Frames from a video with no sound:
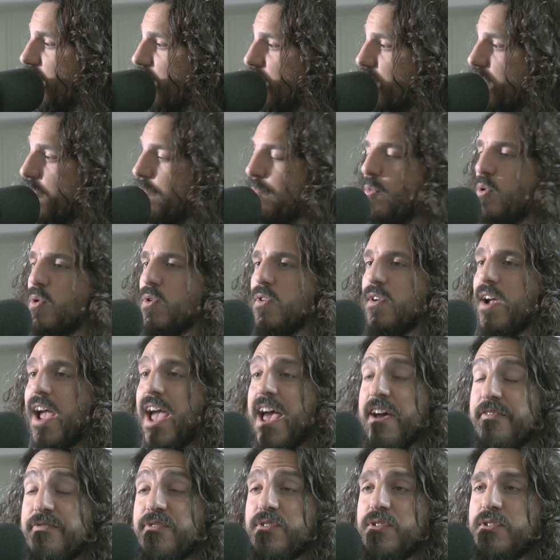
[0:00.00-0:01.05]
The more
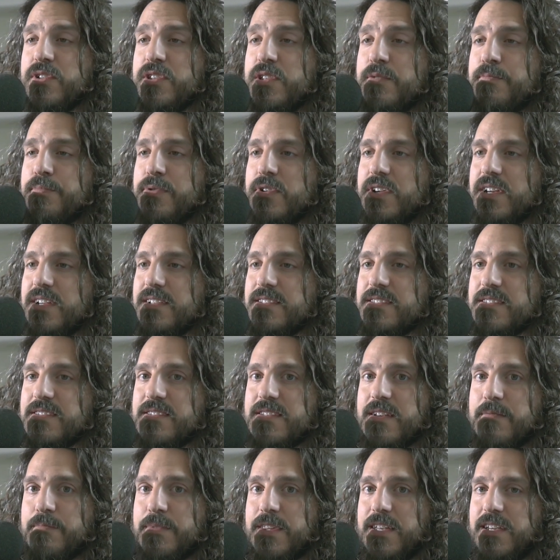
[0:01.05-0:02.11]
effort you put into
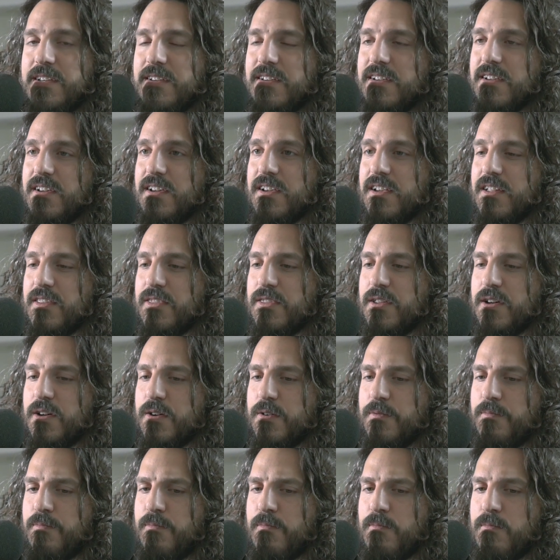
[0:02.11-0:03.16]
something,
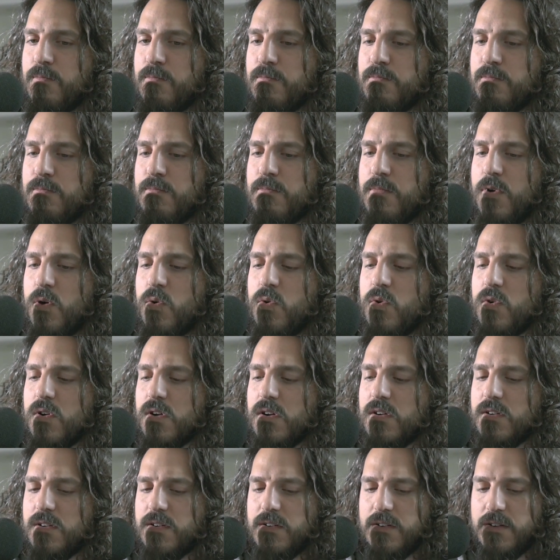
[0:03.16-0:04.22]
the
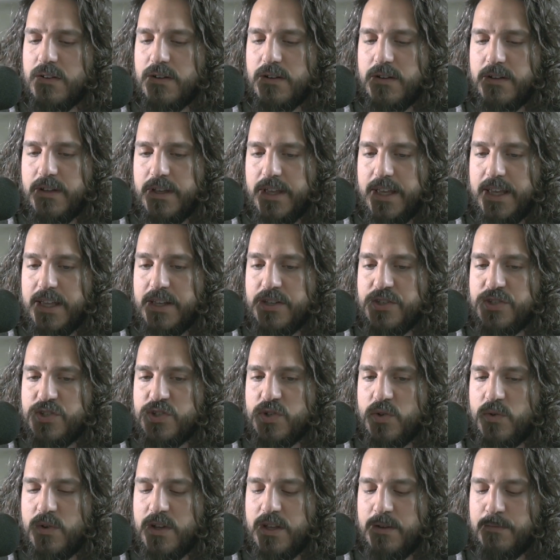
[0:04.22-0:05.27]
more
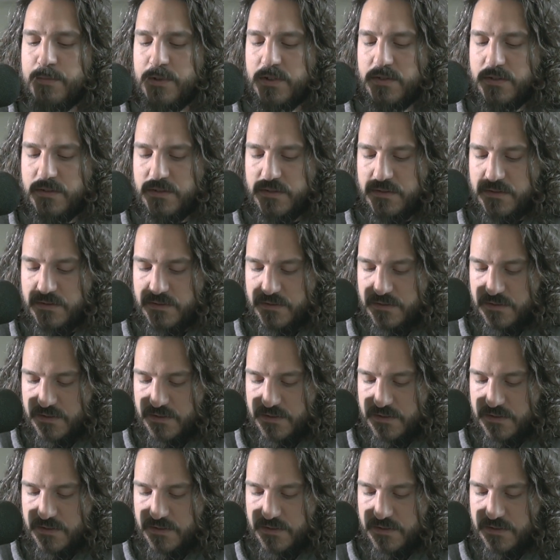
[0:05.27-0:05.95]
enjoyable.